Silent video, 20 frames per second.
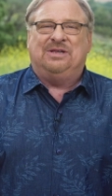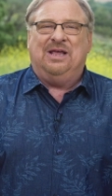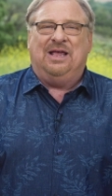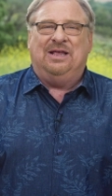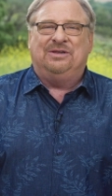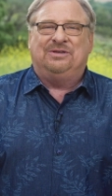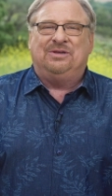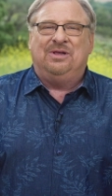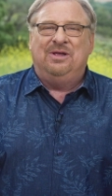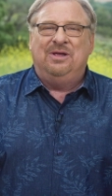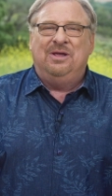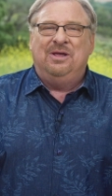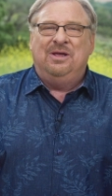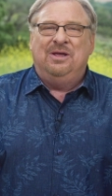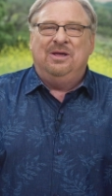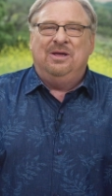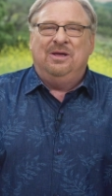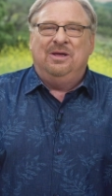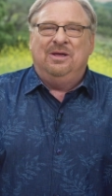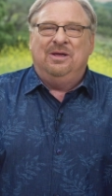says
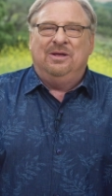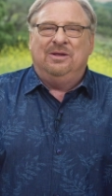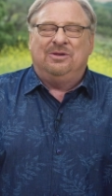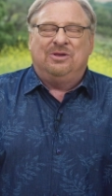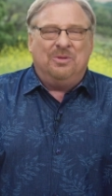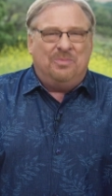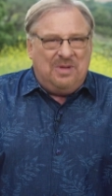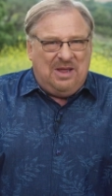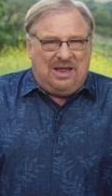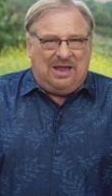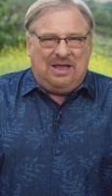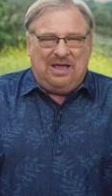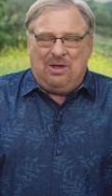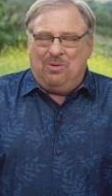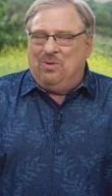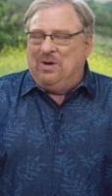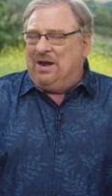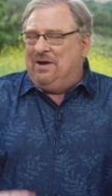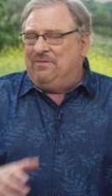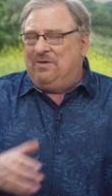to me,
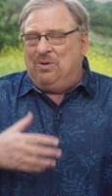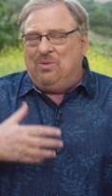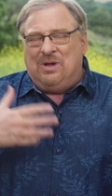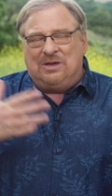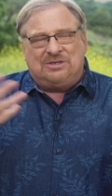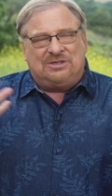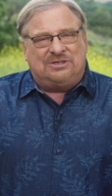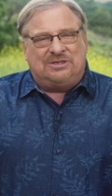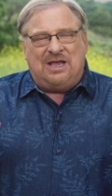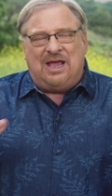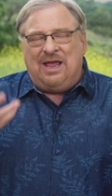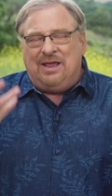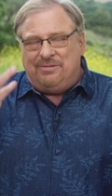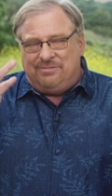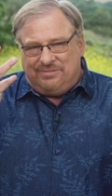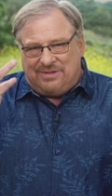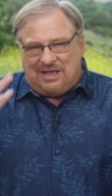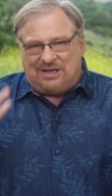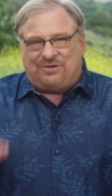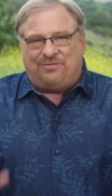and whatever he wants to say,
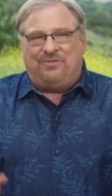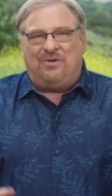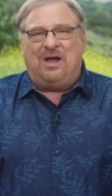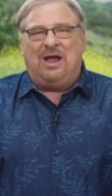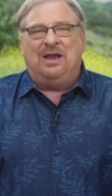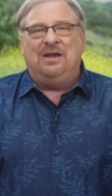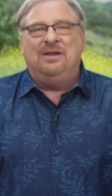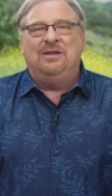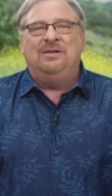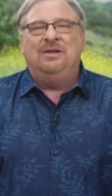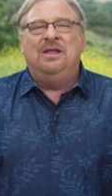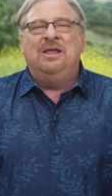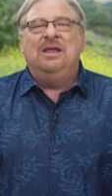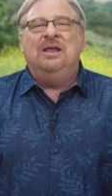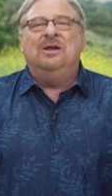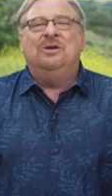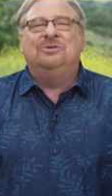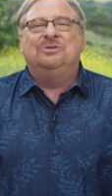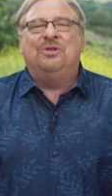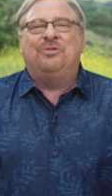that's fine.
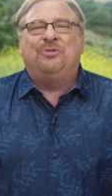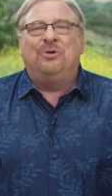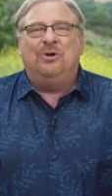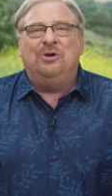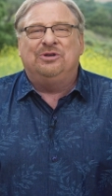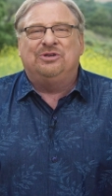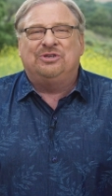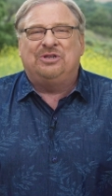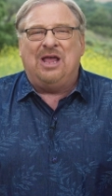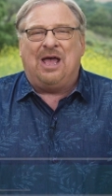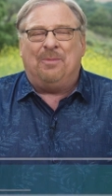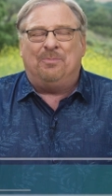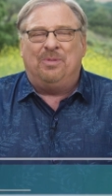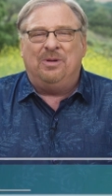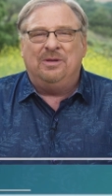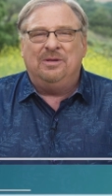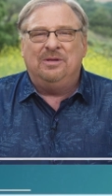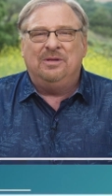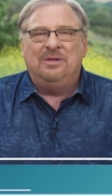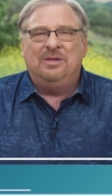Here's the third step.
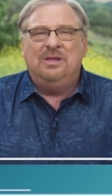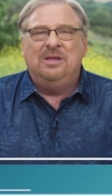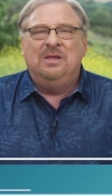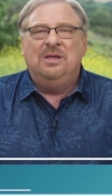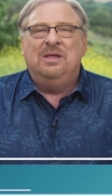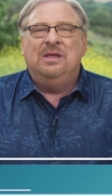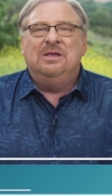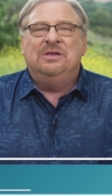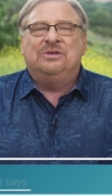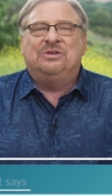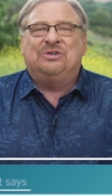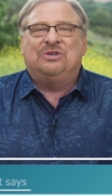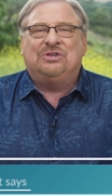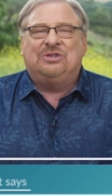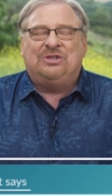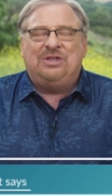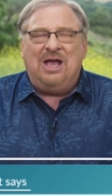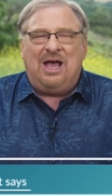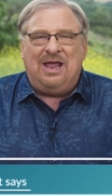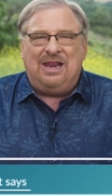
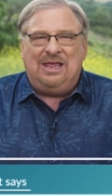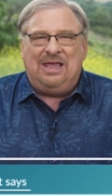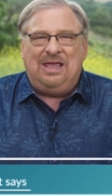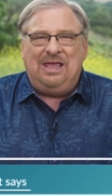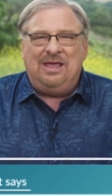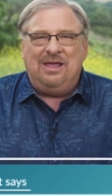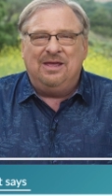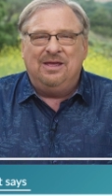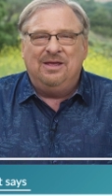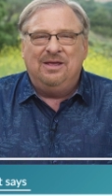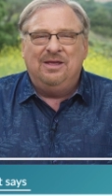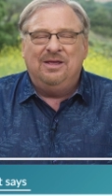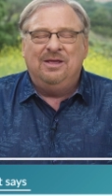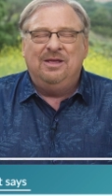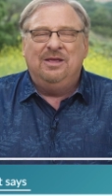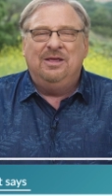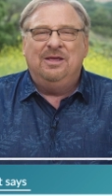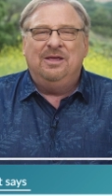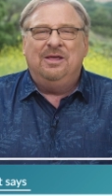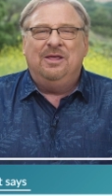Study,
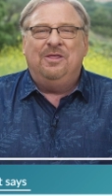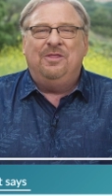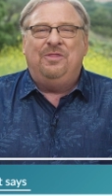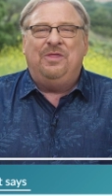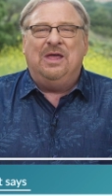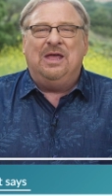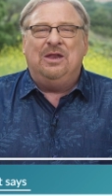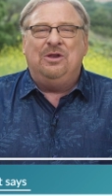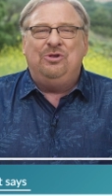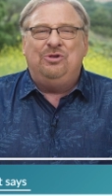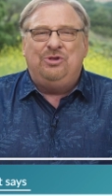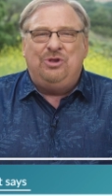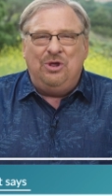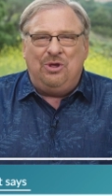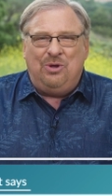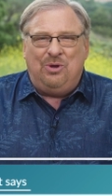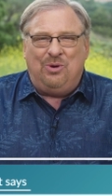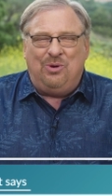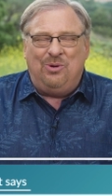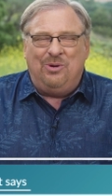then
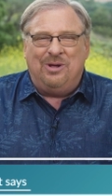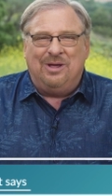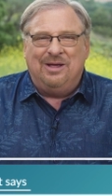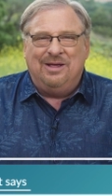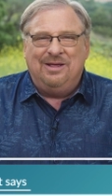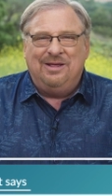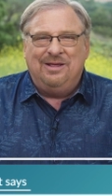do